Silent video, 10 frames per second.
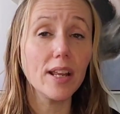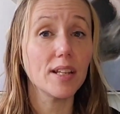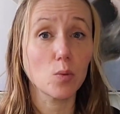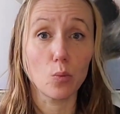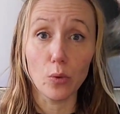
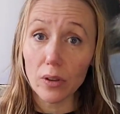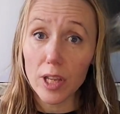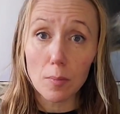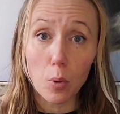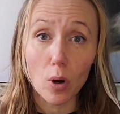It's
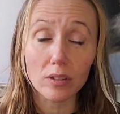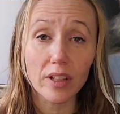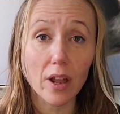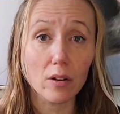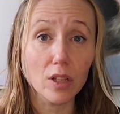really important
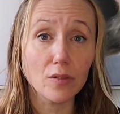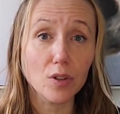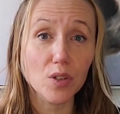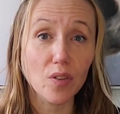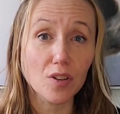that our liver
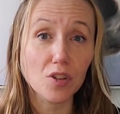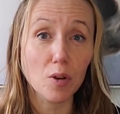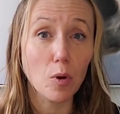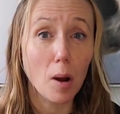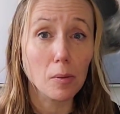is functioning
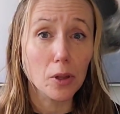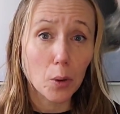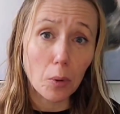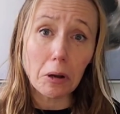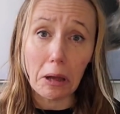properly, or
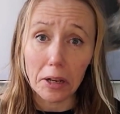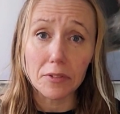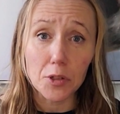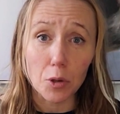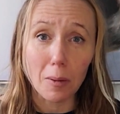we're kind of
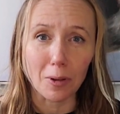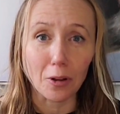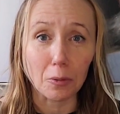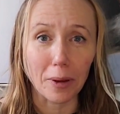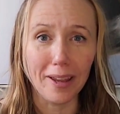in trouble,
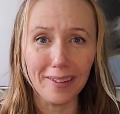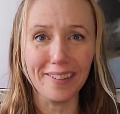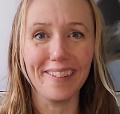aren't we?